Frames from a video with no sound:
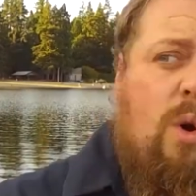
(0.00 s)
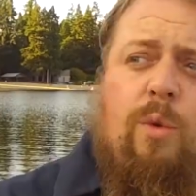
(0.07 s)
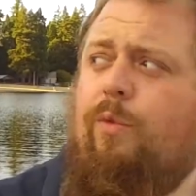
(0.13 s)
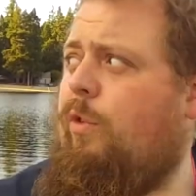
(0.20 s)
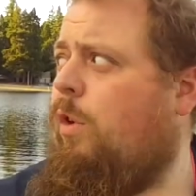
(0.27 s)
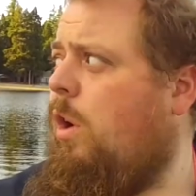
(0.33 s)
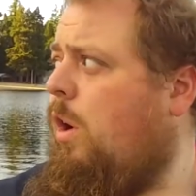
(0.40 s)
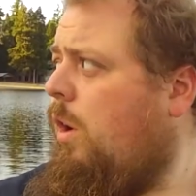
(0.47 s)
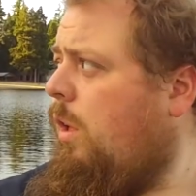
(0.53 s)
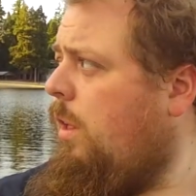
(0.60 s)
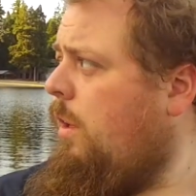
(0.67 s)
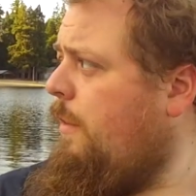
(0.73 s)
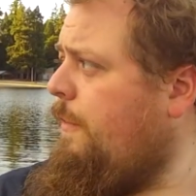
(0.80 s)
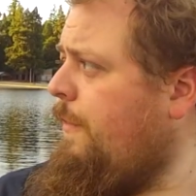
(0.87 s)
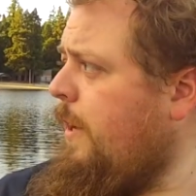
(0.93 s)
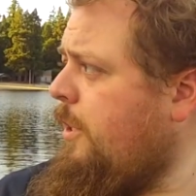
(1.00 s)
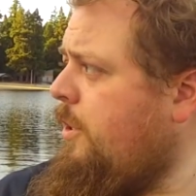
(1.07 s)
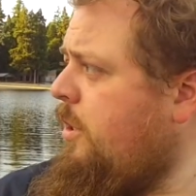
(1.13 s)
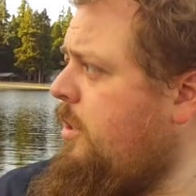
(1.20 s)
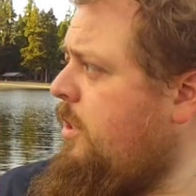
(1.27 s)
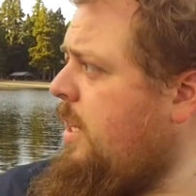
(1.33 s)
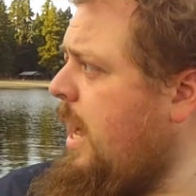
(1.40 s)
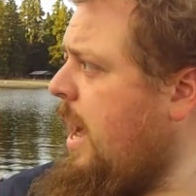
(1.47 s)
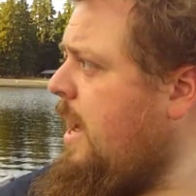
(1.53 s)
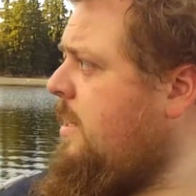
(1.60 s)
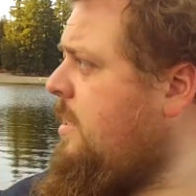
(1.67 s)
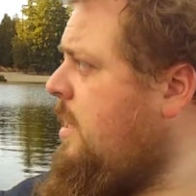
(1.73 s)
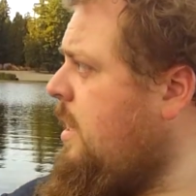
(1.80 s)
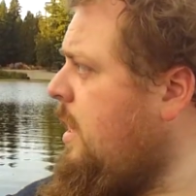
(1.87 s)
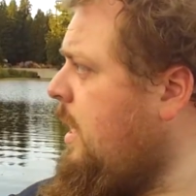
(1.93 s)
overall features
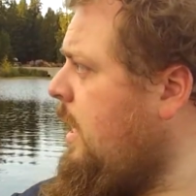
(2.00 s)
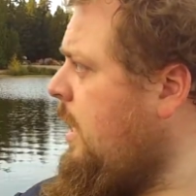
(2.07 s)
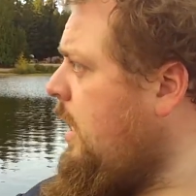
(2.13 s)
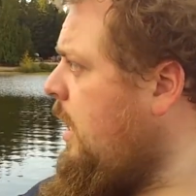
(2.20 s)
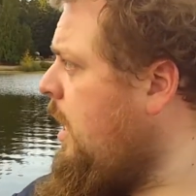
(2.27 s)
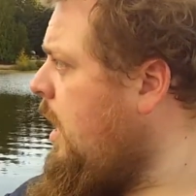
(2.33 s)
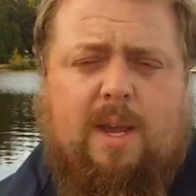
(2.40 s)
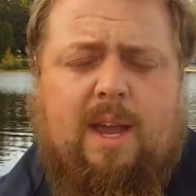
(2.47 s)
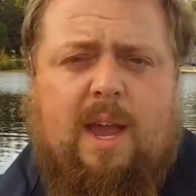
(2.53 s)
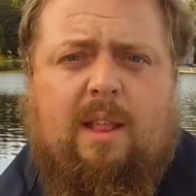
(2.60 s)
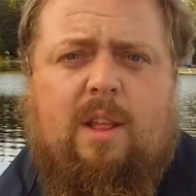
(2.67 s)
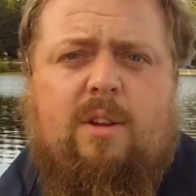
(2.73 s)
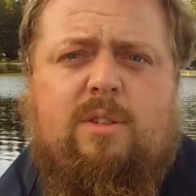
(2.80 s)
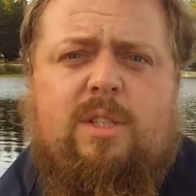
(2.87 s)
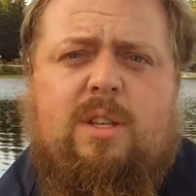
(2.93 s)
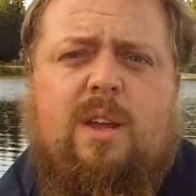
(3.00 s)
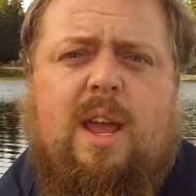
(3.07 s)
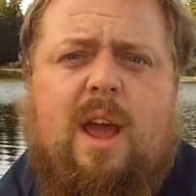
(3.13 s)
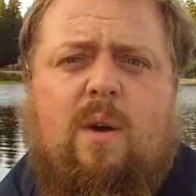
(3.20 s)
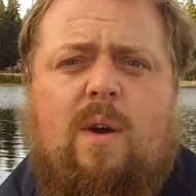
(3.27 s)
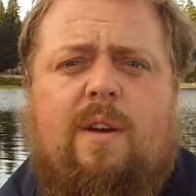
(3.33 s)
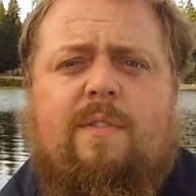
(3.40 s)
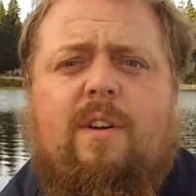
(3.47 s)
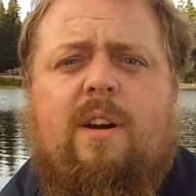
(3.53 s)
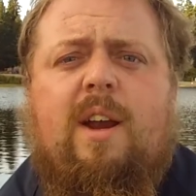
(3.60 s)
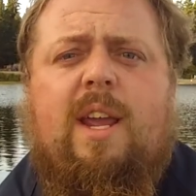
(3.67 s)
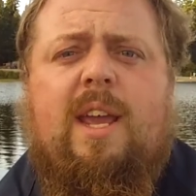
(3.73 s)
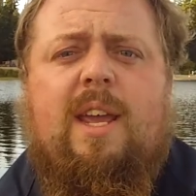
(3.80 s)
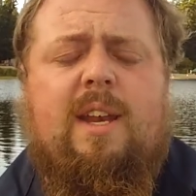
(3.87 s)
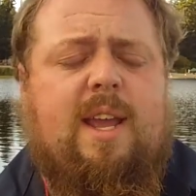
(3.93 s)
as the Kylos. However,
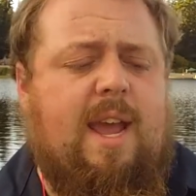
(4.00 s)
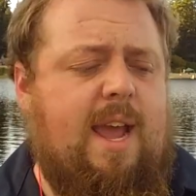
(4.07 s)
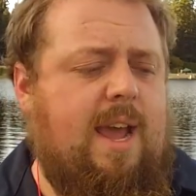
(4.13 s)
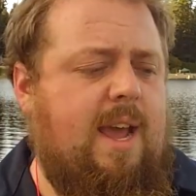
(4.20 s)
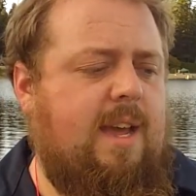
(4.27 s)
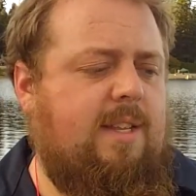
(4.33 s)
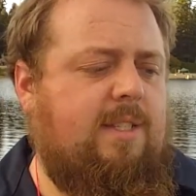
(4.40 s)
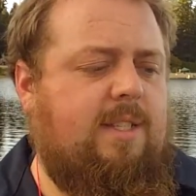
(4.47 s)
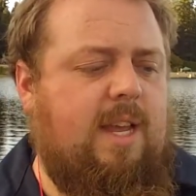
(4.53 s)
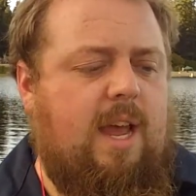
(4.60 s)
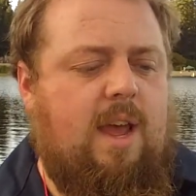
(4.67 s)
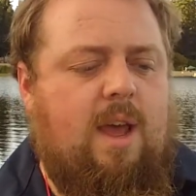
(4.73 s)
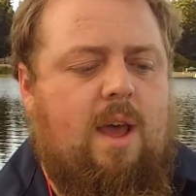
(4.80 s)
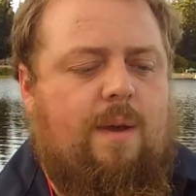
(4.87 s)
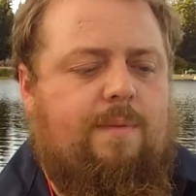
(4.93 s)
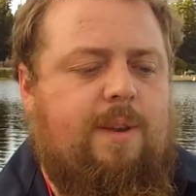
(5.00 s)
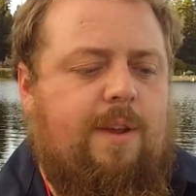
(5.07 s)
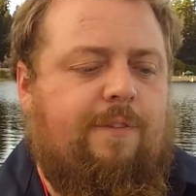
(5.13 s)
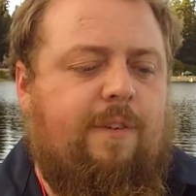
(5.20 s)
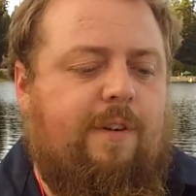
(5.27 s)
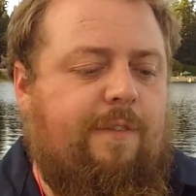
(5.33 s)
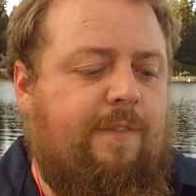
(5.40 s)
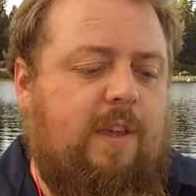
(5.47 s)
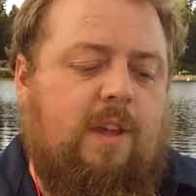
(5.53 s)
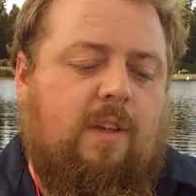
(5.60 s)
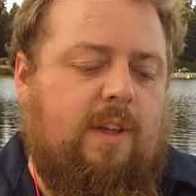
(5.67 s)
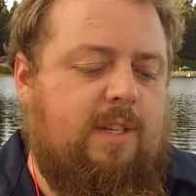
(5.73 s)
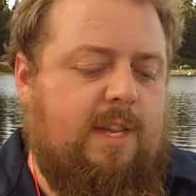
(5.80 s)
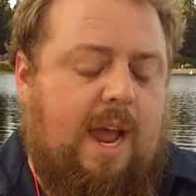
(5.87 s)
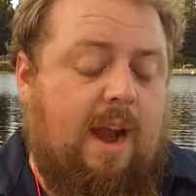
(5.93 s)
it has a different feel
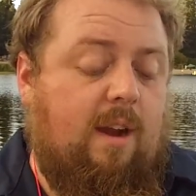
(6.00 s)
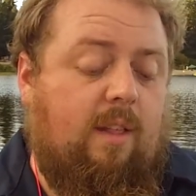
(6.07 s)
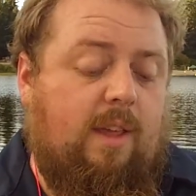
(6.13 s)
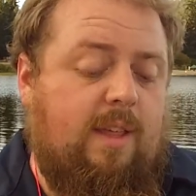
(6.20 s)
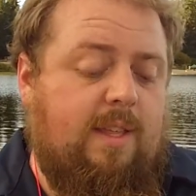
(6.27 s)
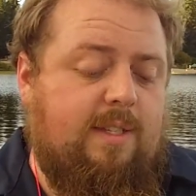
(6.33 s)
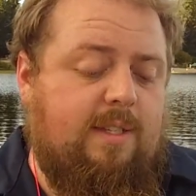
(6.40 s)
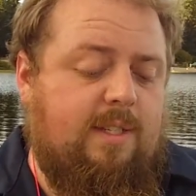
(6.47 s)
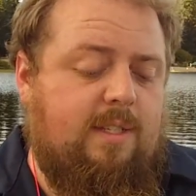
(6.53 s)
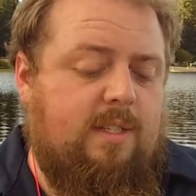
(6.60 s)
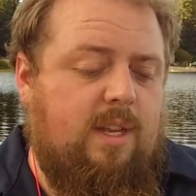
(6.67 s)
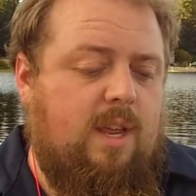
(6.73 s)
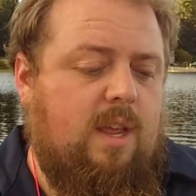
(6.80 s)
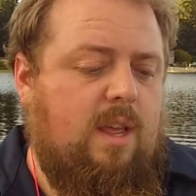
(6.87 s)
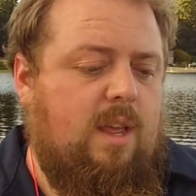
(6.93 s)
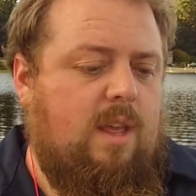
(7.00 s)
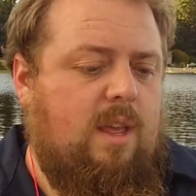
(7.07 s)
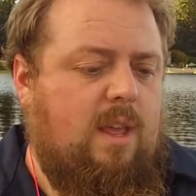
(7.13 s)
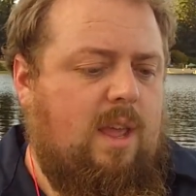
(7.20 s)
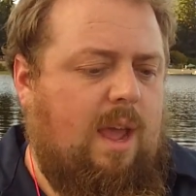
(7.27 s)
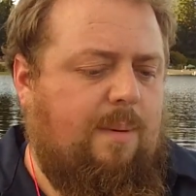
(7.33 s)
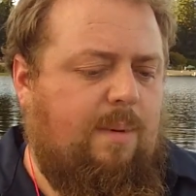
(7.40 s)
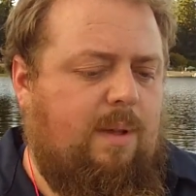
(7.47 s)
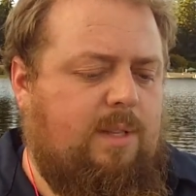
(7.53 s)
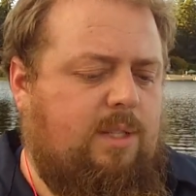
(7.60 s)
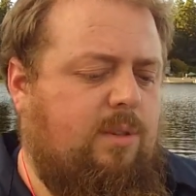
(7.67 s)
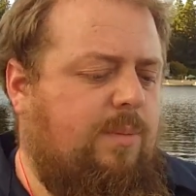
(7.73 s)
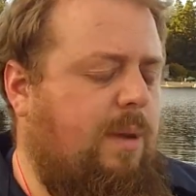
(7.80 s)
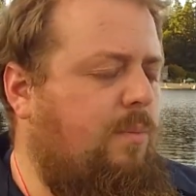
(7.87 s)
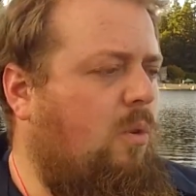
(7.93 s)
entirely. This is, I'm
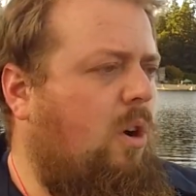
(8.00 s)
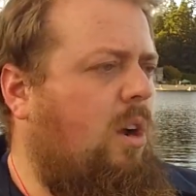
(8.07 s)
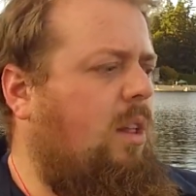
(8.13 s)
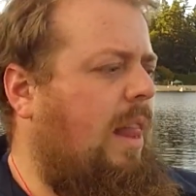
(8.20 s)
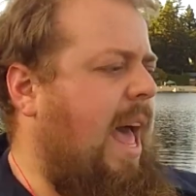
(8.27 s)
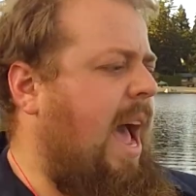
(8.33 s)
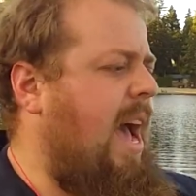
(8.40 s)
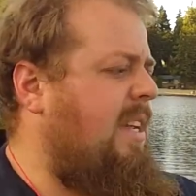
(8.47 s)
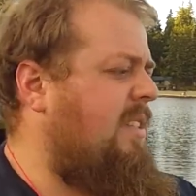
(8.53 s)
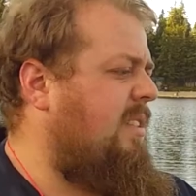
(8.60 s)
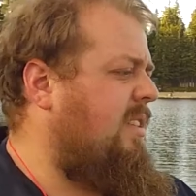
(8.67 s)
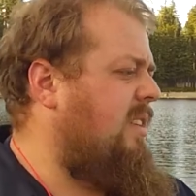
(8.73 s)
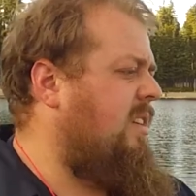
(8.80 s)
assuming, more glass,